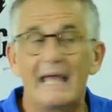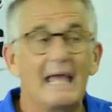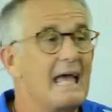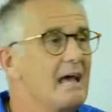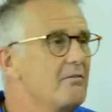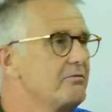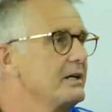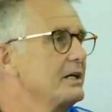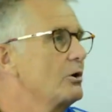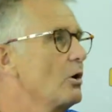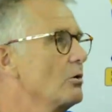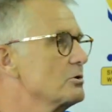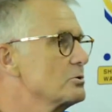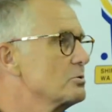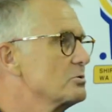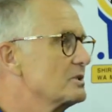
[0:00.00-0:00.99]
Every
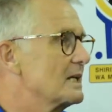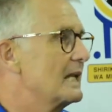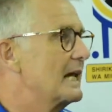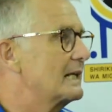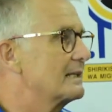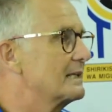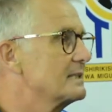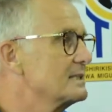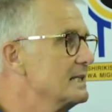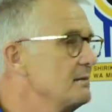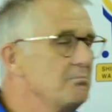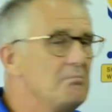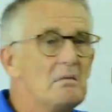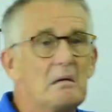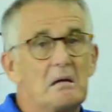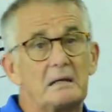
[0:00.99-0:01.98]
coach who select the
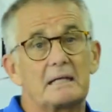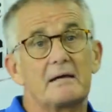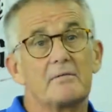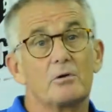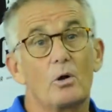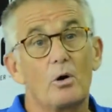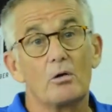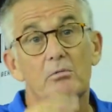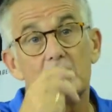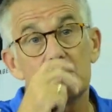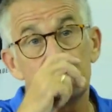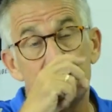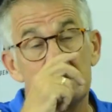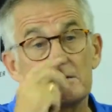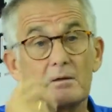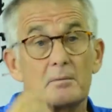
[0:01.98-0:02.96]
team, there will always
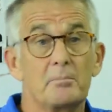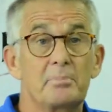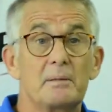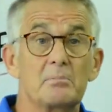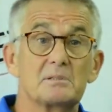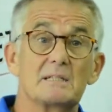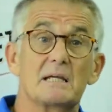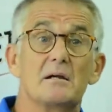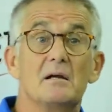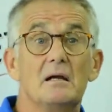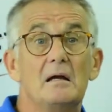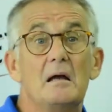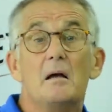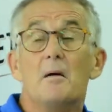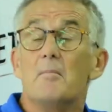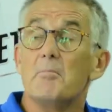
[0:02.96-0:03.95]
be some people say,
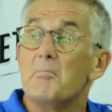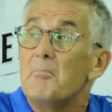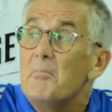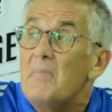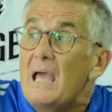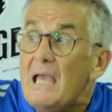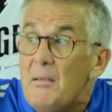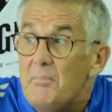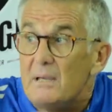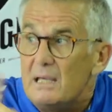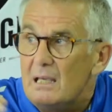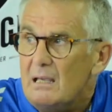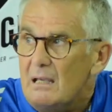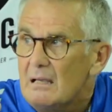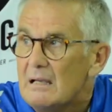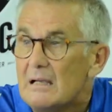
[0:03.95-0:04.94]

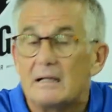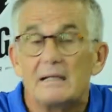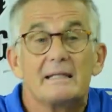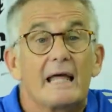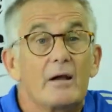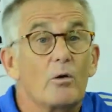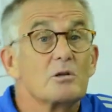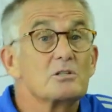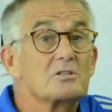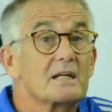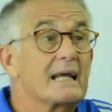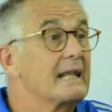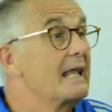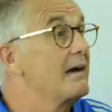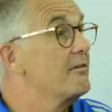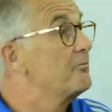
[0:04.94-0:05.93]
maybe they also
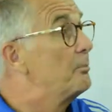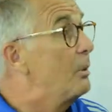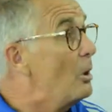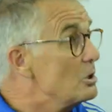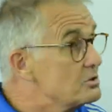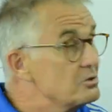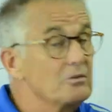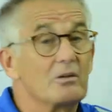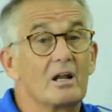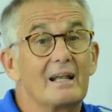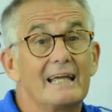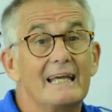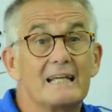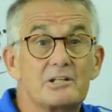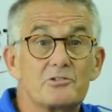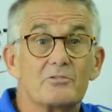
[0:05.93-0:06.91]
can have personal
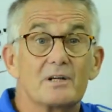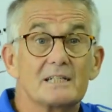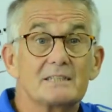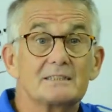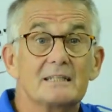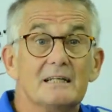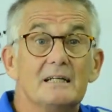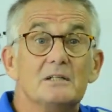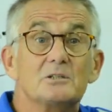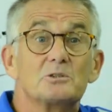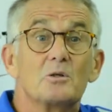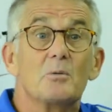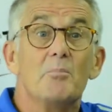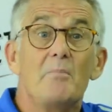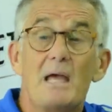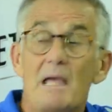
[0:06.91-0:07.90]
interest.
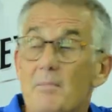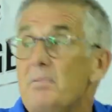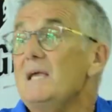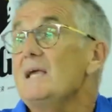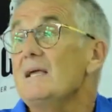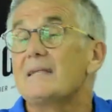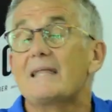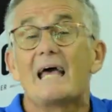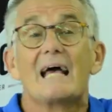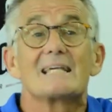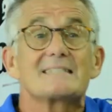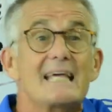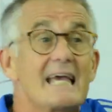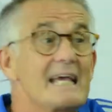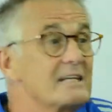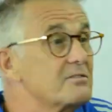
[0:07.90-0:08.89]
So maybe they are
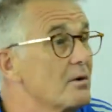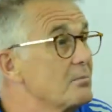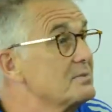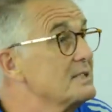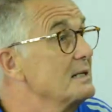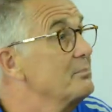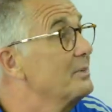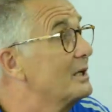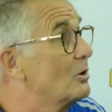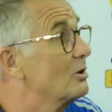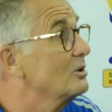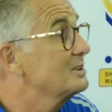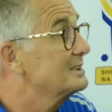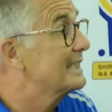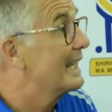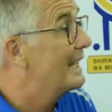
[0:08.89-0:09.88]
saying something
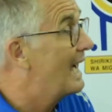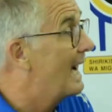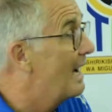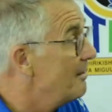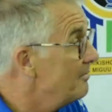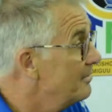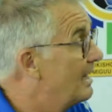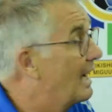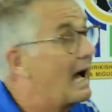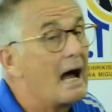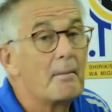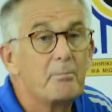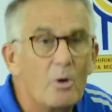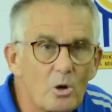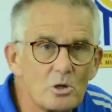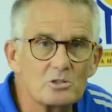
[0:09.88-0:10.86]
because they have a
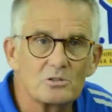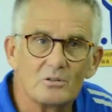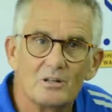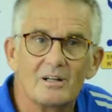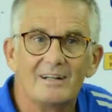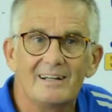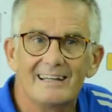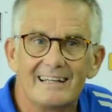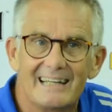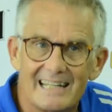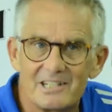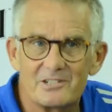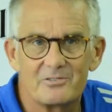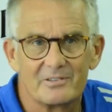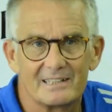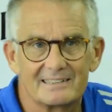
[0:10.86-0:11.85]
personal
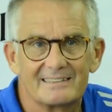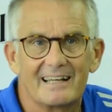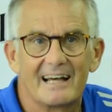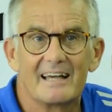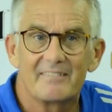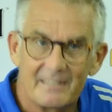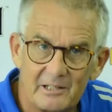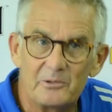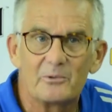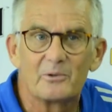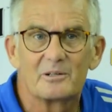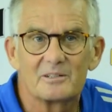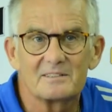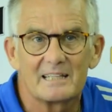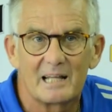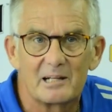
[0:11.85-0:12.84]
interest. I think you
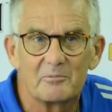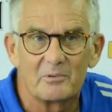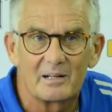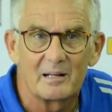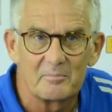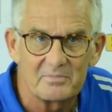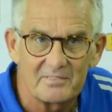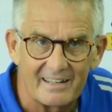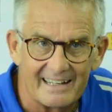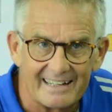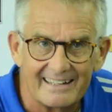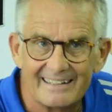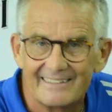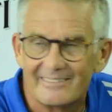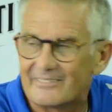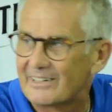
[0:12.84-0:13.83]
understand what I'm saying,
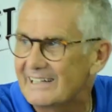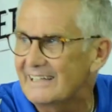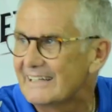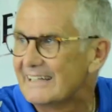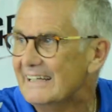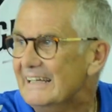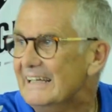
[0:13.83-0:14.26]
right?